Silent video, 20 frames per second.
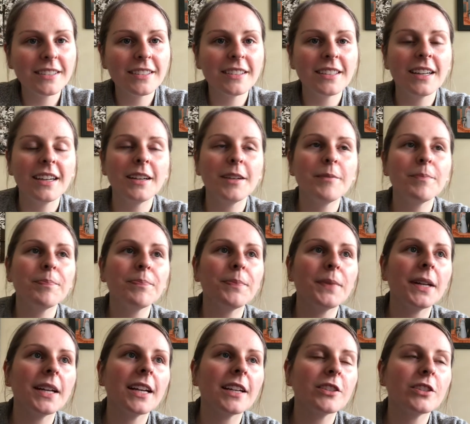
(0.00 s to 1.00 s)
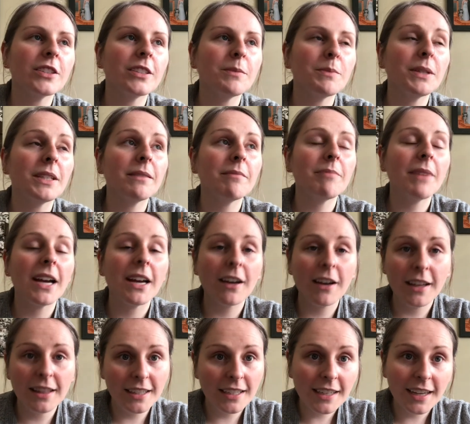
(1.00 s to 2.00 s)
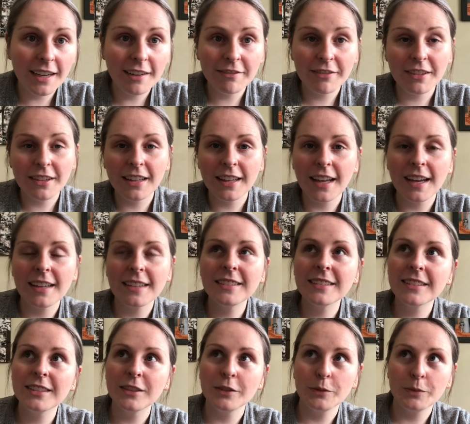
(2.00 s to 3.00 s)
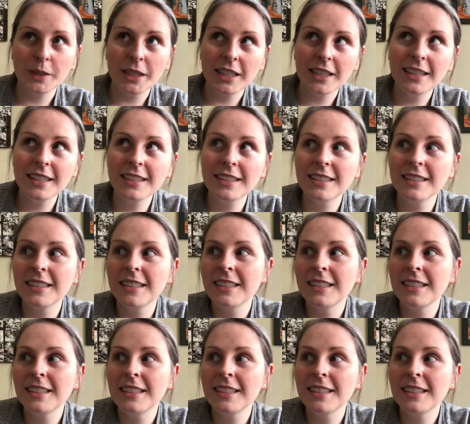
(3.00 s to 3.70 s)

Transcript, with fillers: Um, but actually been back on the diet for the last two weeks